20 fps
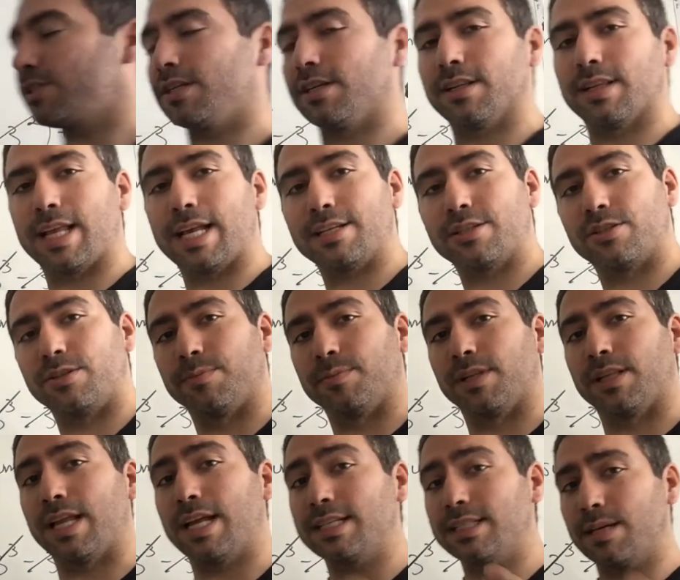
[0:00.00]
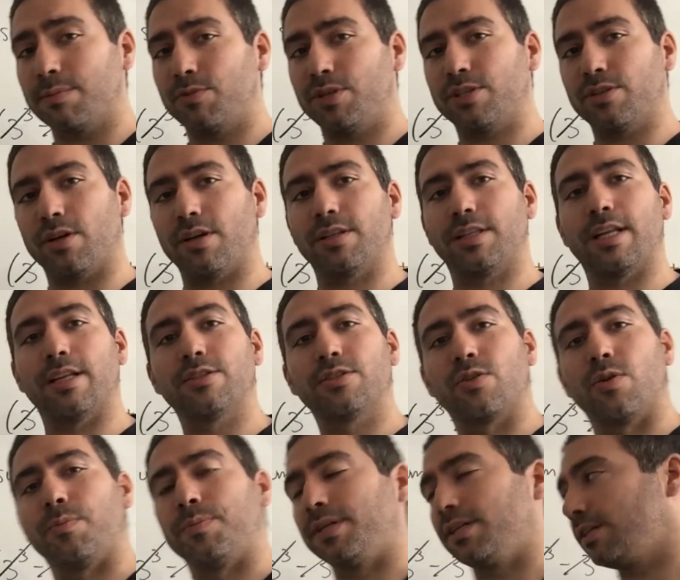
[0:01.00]
and the last term. The last time we saw a
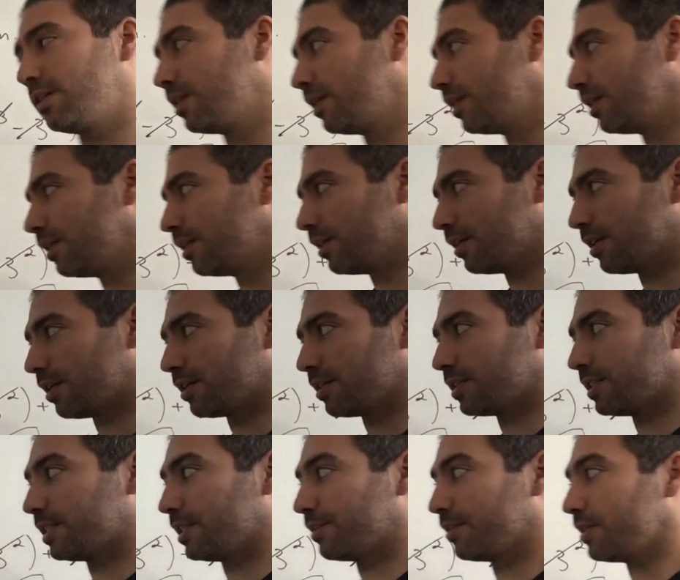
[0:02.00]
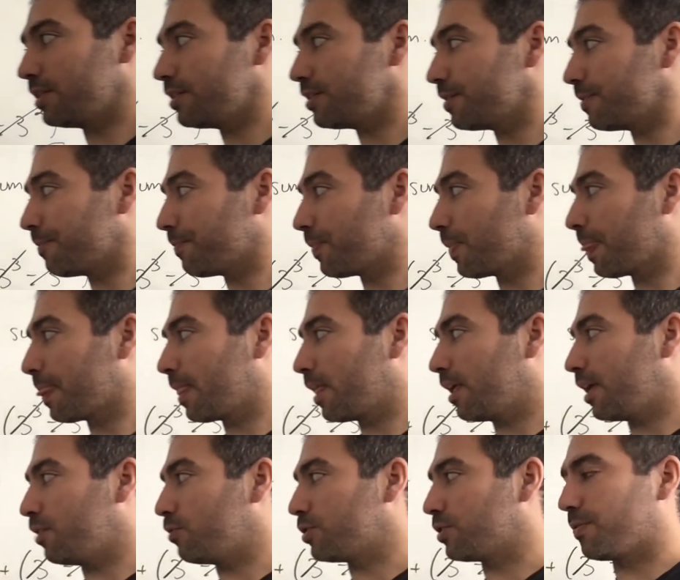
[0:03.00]
telescoping series,
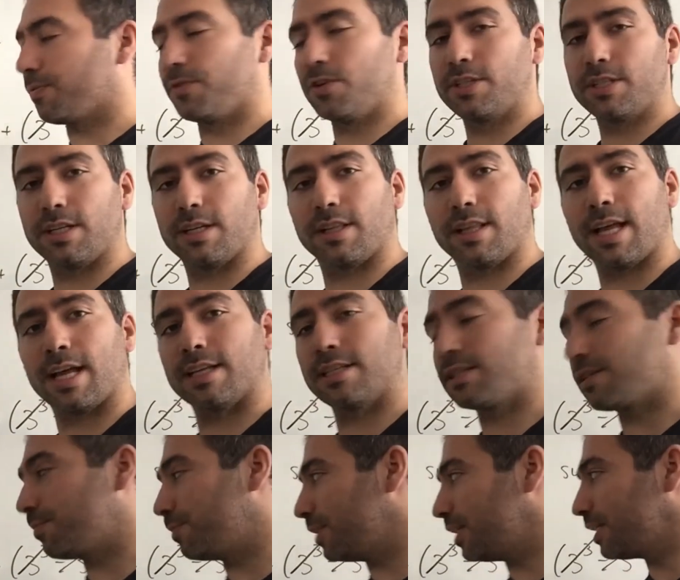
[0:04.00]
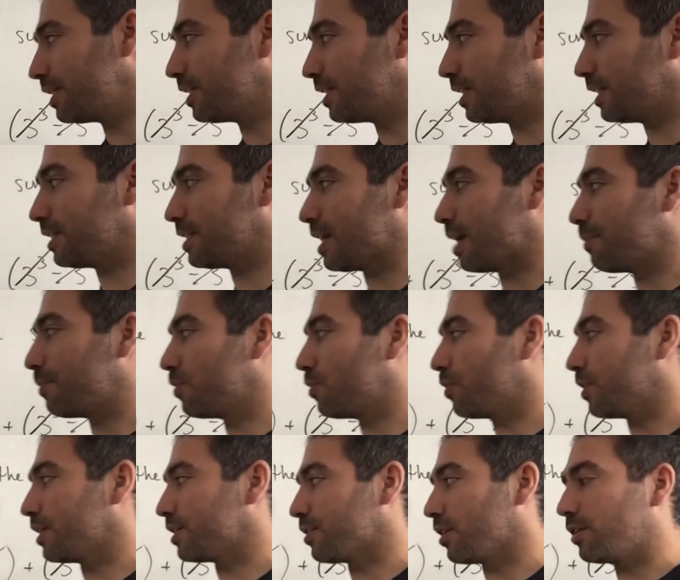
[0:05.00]
it was the first and the last. But this is an example
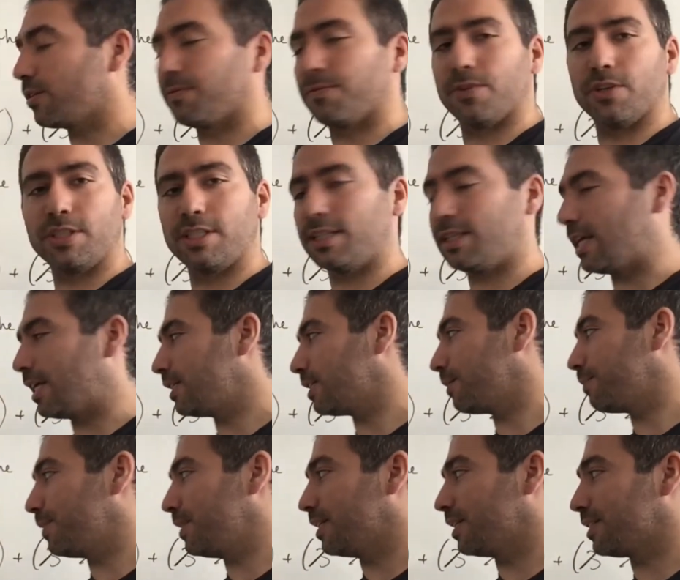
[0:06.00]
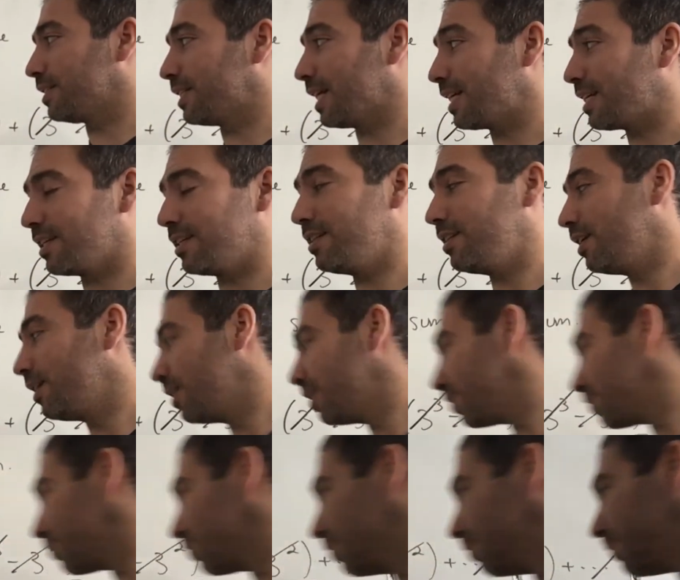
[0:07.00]
where it's not the first, it ends up being the second
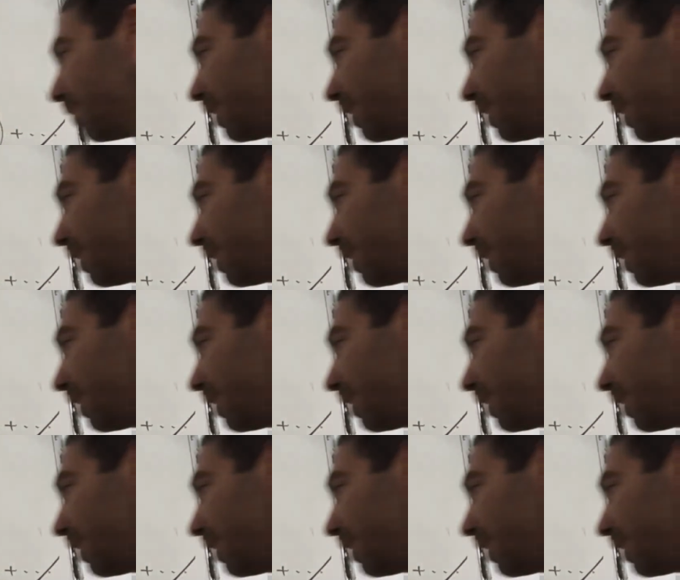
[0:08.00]
term